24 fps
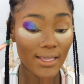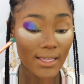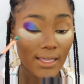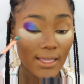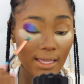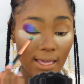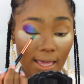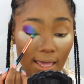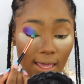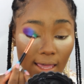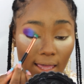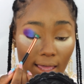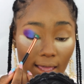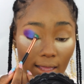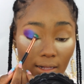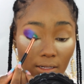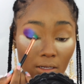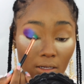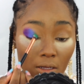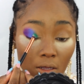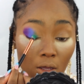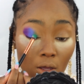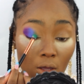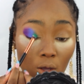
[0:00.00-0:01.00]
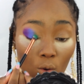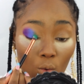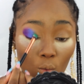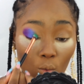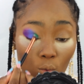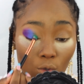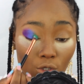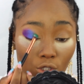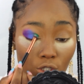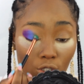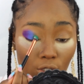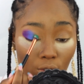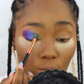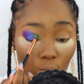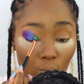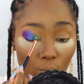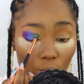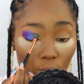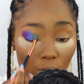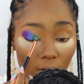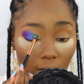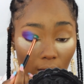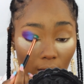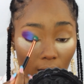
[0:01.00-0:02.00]
yet. We just
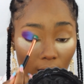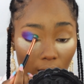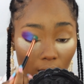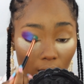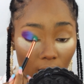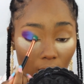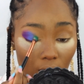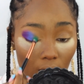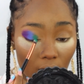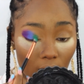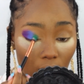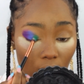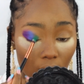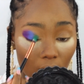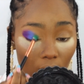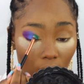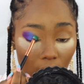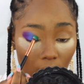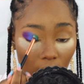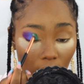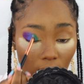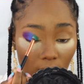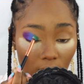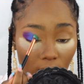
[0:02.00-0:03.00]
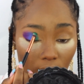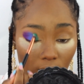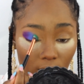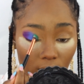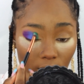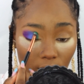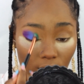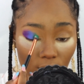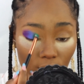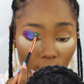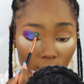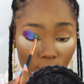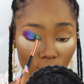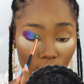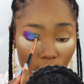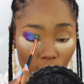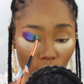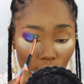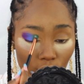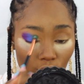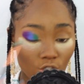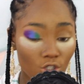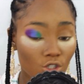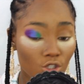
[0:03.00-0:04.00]
want our colors to
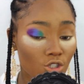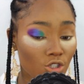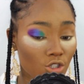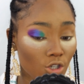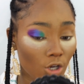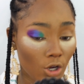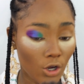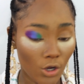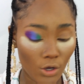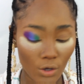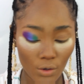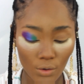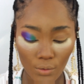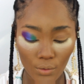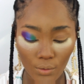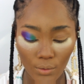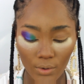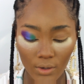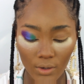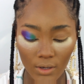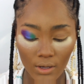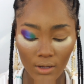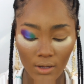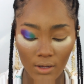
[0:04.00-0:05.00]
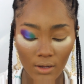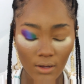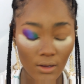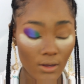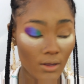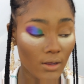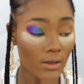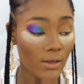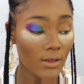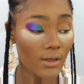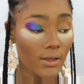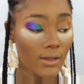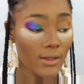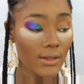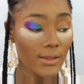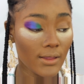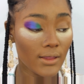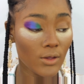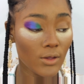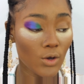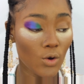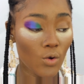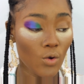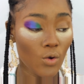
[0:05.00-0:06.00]
show.
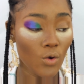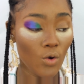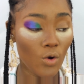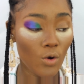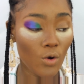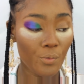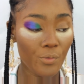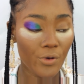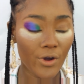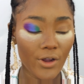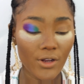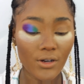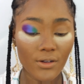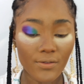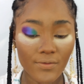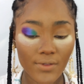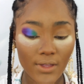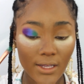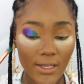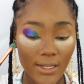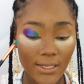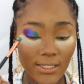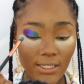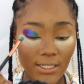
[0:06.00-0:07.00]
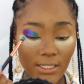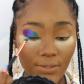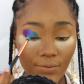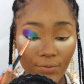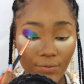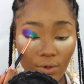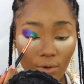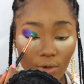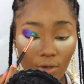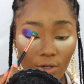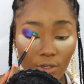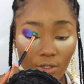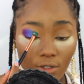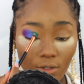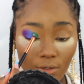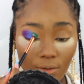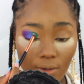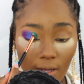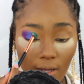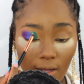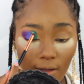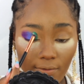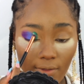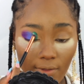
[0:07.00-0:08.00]
The whole point of this is for us to
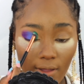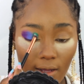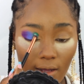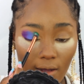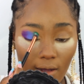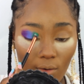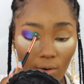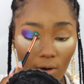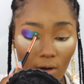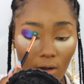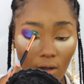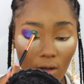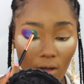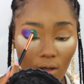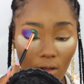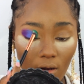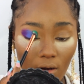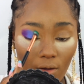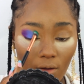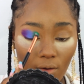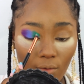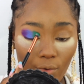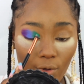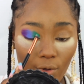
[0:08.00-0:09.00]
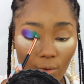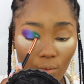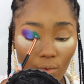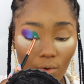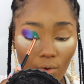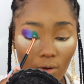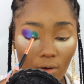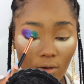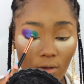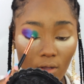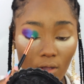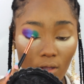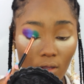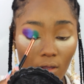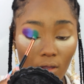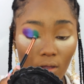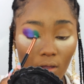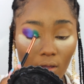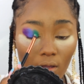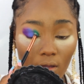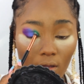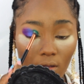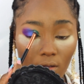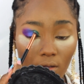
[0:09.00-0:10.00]
have our color we want.
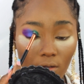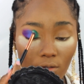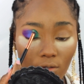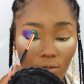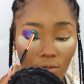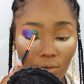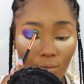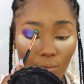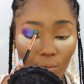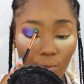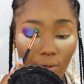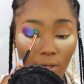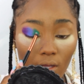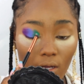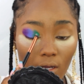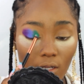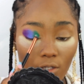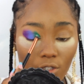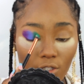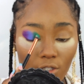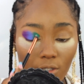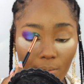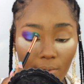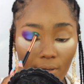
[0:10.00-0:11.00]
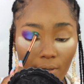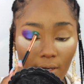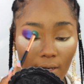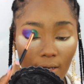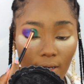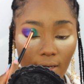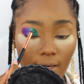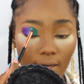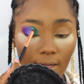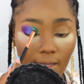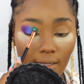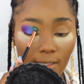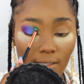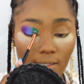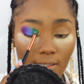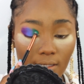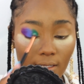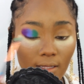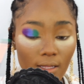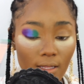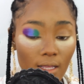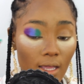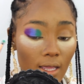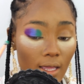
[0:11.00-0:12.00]
So we are just
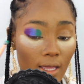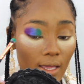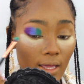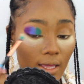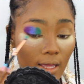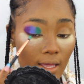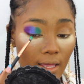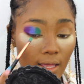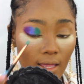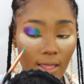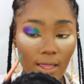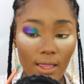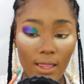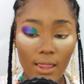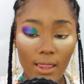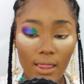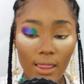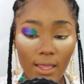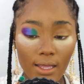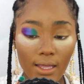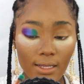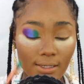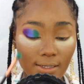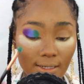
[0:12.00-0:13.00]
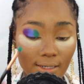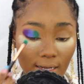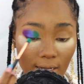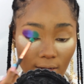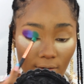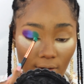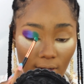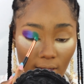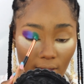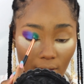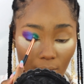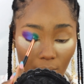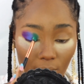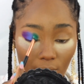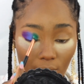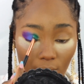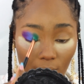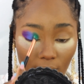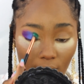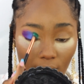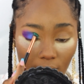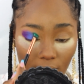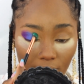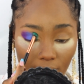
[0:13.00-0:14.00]
placing this down at the
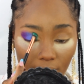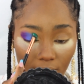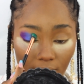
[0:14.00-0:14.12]
moment.